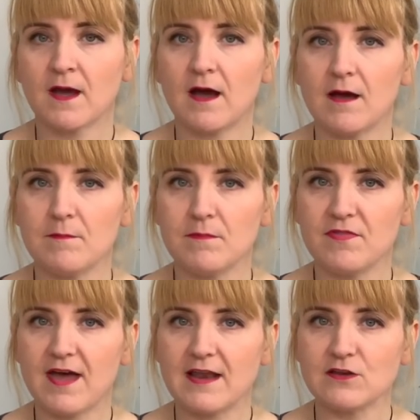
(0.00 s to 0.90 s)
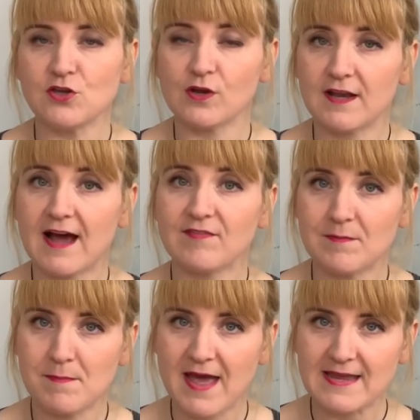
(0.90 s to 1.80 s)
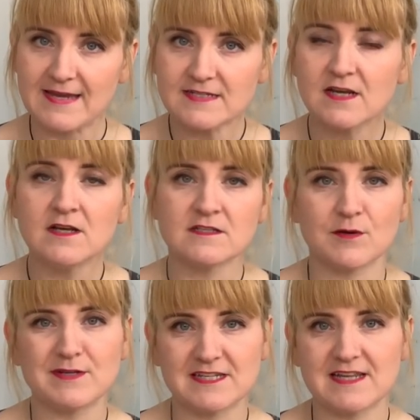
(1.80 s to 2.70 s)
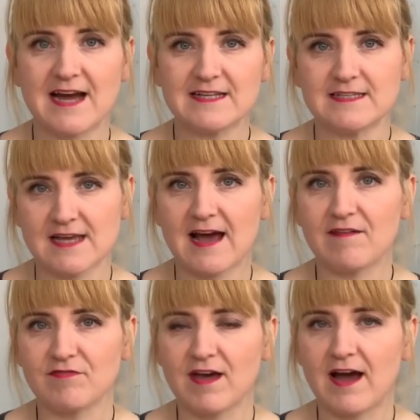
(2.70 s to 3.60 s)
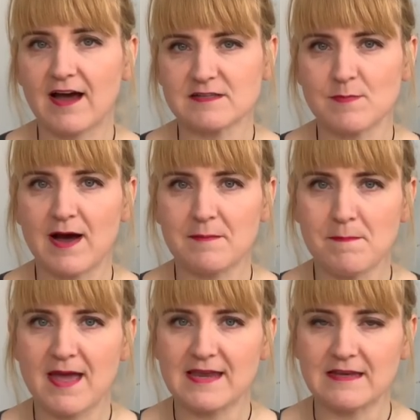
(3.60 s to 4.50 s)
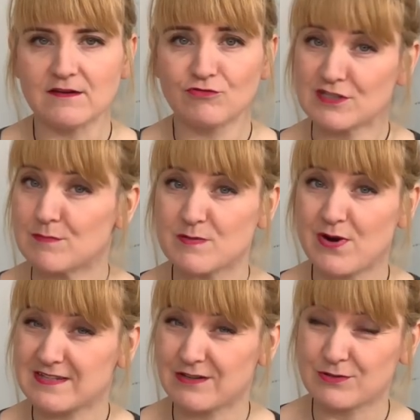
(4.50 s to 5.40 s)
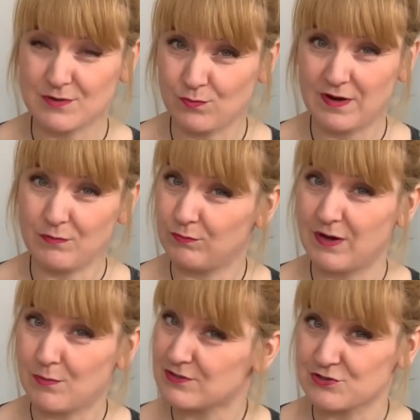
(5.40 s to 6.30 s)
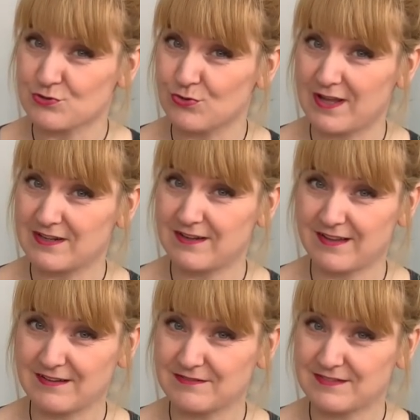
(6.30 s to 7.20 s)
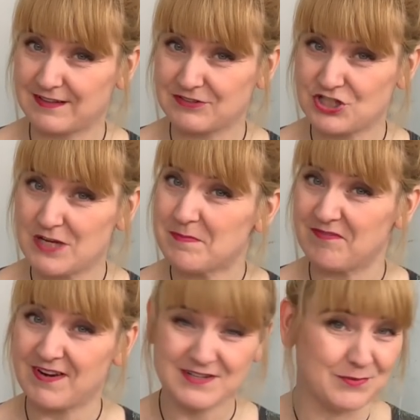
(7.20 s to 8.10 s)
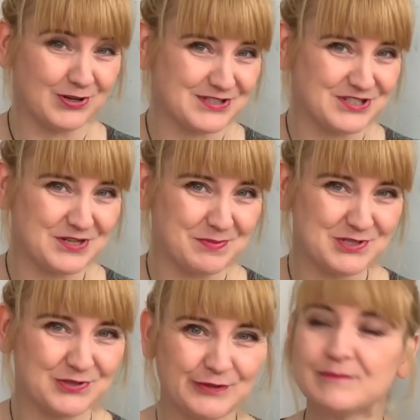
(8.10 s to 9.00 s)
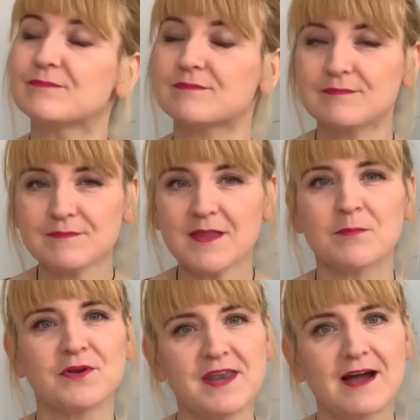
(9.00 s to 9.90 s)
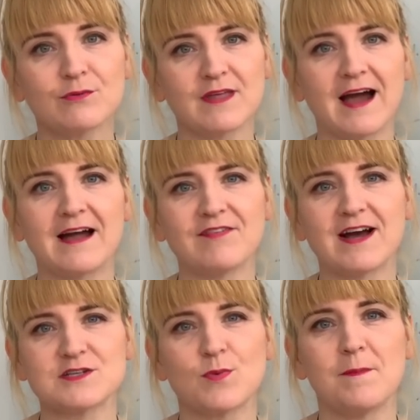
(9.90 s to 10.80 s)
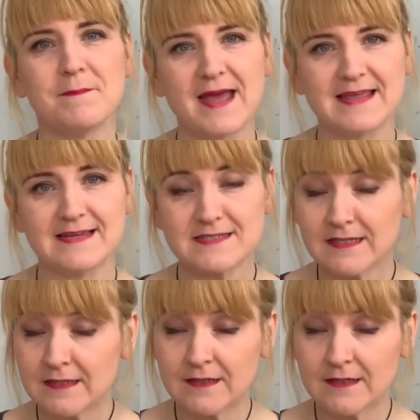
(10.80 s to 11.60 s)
then you can have it made. So I decided to have that as my main Christmas present, because it wasn't all that cheap. In fact, it wasn't cheap at all. But now that I've had one made,